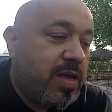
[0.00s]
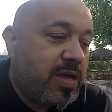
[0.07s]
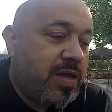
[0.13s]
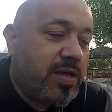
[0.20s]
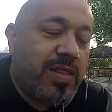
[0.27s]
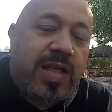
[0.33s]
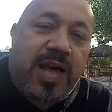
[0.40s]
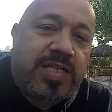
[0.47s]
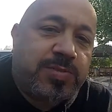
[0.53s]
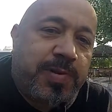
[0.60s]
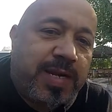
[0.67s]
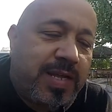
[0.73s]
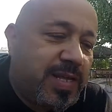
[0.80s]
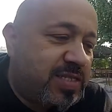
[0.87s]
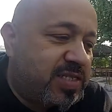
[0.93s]
It'll last me
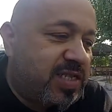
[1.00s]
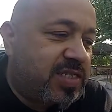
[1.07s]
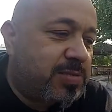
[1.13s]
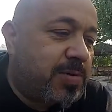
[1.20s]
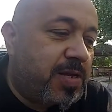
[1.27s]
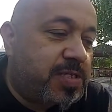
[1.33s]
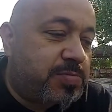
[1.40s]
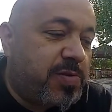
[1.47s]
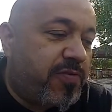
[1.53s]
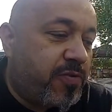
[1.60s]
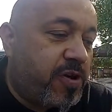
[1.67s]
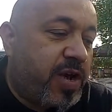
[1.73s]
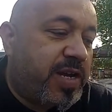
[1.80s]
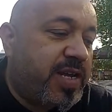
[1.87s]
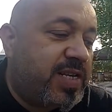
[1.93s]
another 6 months
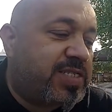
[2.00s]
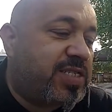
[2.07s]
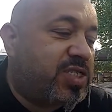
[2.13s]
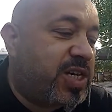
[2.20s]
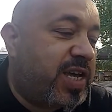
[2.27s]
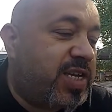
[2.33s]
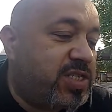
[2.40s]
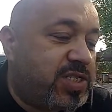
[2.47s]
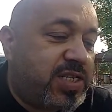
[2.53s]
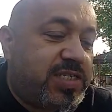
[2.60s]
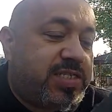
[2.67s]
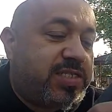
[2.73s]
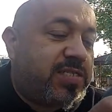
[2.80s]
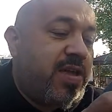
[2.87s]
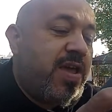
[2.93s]
before I need to change
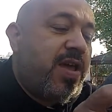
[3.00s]
this.